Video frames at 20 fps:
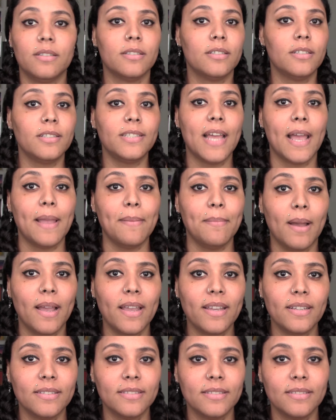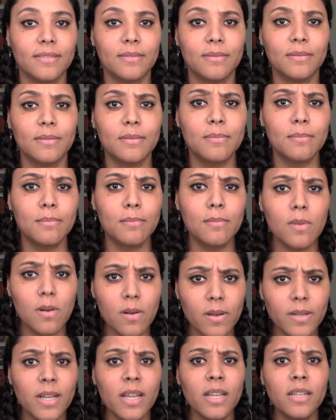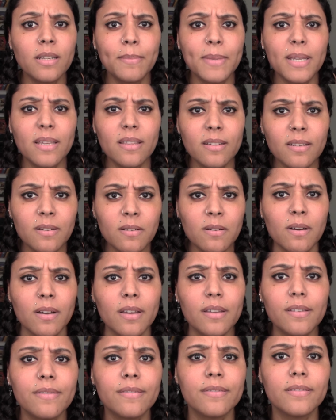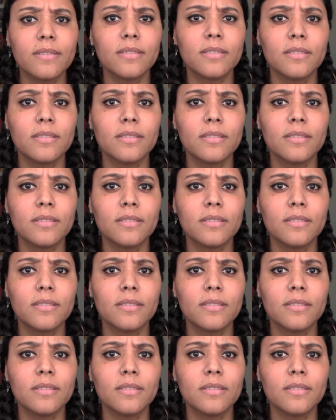Good day, mate. Mine handed me the knife.